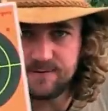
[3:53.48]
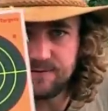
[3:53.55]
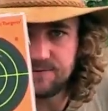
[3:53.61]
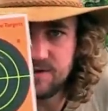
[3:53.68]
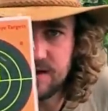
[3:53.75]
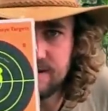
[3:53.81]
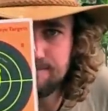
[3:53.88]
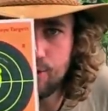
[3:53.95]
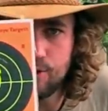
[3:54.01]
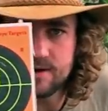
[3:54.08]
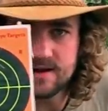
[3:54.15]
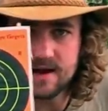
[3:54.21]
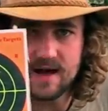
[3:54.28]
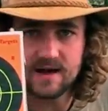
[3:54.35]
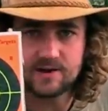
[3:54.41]

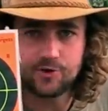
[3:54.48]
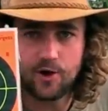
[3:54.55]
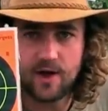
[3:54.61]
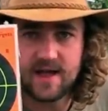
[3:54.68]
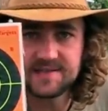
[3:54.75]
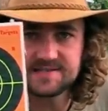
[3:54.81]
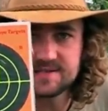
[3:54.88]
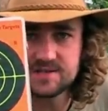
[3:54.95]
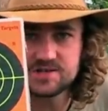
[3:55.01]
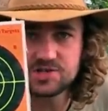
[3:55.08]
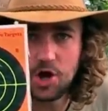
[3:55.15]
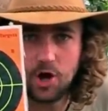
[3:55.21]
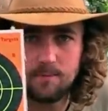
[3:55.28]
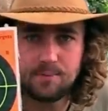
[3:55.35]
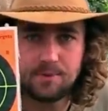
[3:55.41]
15.9 grains at the
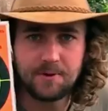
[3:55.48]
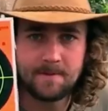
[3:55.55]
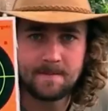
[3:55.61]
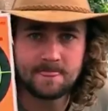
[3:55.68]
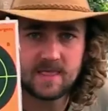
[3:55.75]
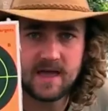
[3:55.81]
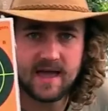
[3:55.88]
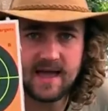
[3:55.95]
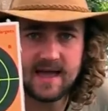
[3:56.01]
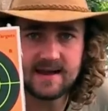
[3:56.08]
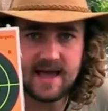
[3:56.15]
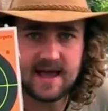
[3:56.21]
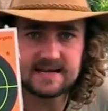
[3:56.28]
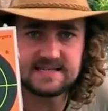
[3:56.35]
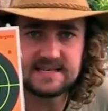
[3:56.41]
top and
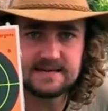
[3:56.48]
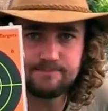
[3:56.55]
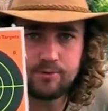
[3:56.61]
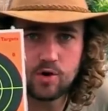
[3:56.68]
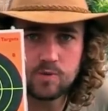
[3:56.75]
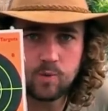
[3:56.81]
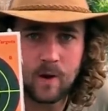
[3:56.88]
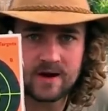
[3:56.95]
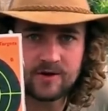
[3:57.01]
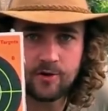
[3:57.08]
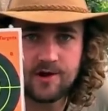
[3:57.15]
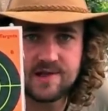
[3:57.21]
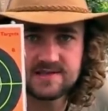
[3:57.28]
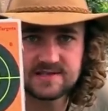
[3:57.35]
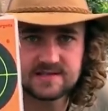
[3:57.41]
18.1
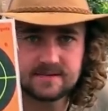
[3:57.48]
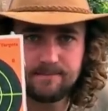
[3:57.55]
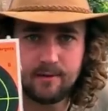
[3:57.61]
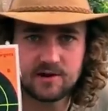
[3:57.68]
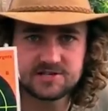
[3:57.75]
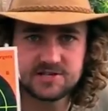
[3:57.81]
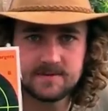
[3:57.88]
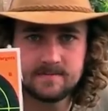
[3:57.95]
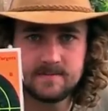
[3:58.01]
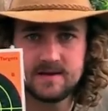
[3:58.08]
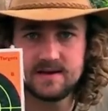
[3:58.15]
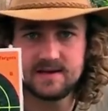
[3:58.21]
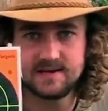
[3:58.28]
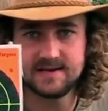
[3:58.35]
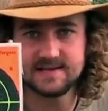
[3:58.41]
grains at the bottom.
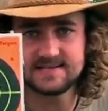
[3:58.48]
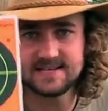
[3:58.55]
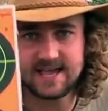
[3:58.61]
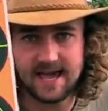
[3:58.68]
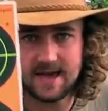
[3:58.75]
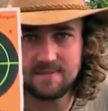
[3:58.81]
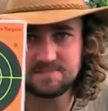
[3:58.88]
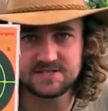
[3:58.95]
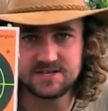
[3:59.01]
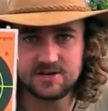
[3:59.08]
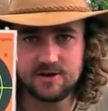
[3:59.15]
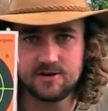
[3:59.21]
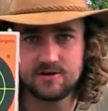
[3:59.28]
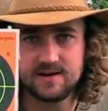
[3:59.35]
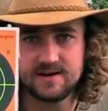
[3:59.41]
It's
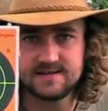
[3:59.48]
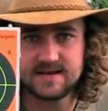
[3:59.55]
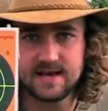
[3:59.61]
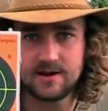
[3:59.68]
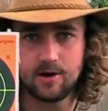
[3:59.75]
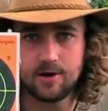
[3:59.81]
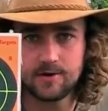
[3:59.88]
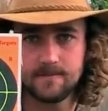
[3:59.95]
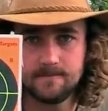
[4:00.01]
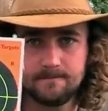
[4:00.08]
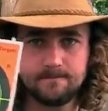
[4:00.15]
absolutely dead on.